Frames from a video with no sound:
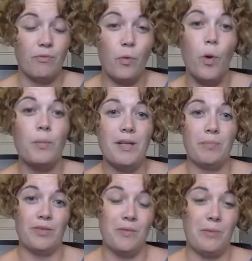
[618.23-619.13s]
for
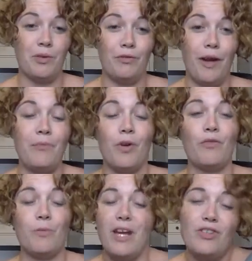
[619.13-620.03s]
people to be able to find more
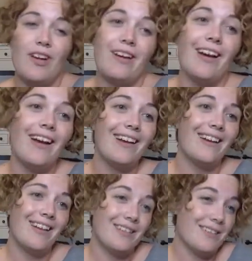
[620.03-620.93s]
information,
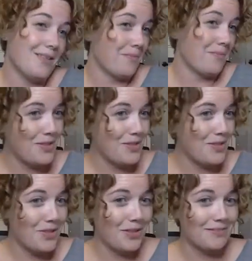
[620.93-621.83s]
it's sometimes
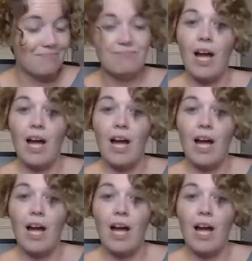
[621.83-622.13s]
censored.